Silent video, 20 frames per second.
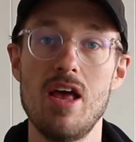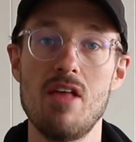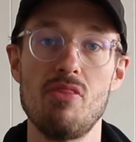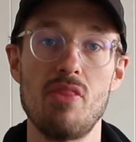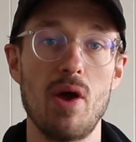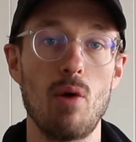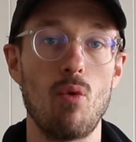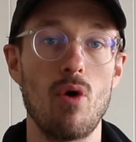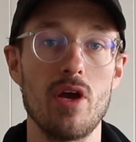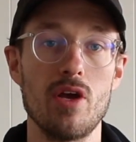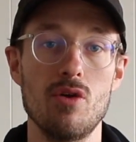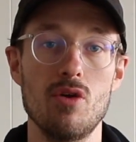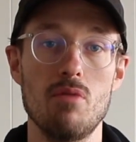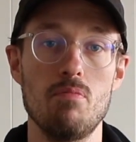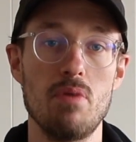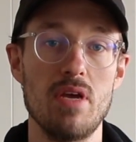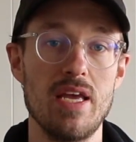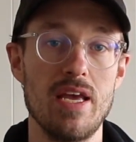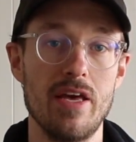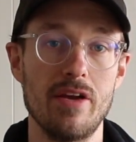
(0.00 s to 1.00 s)
They want you to
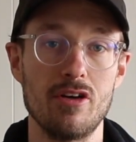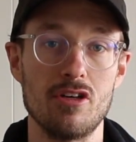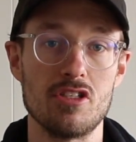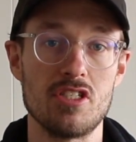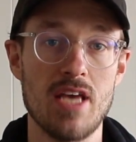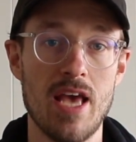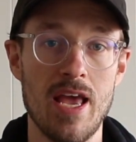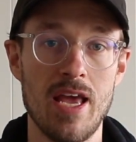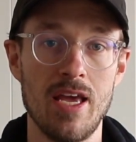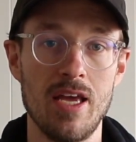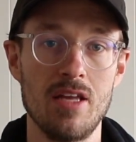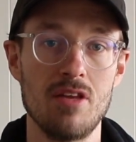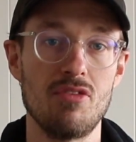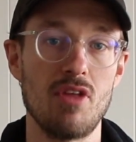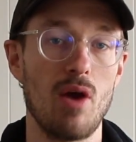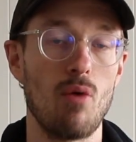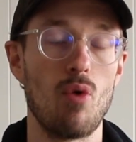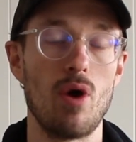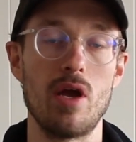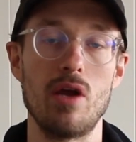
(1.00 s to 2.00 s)
be entertained.
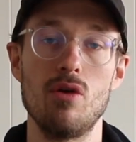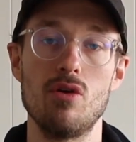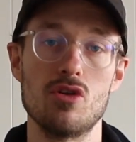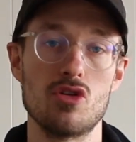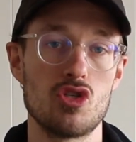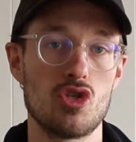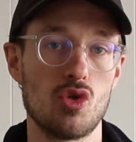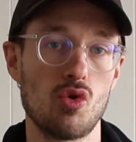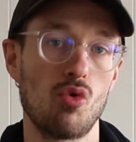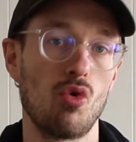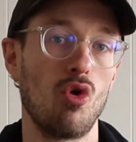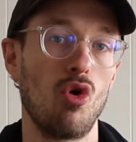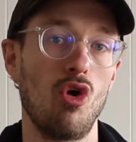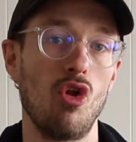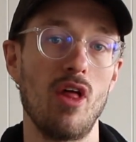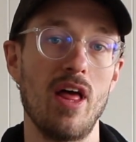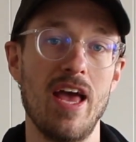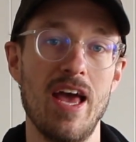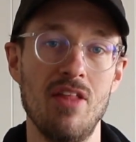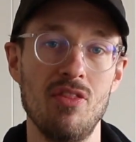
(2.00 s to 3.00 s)
They want you to
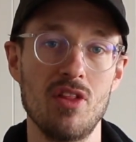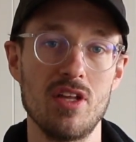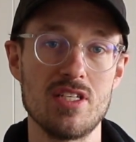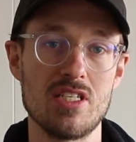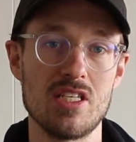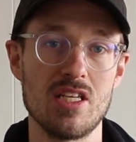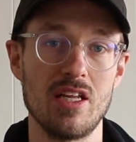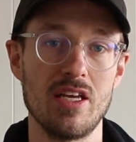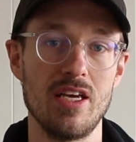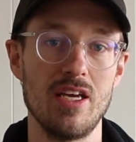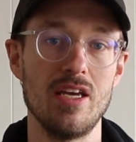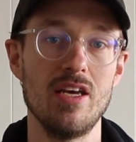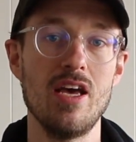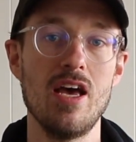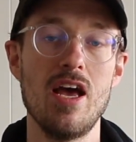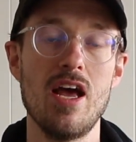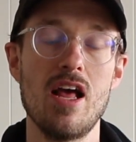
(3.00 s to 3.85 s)
scroll endlessly.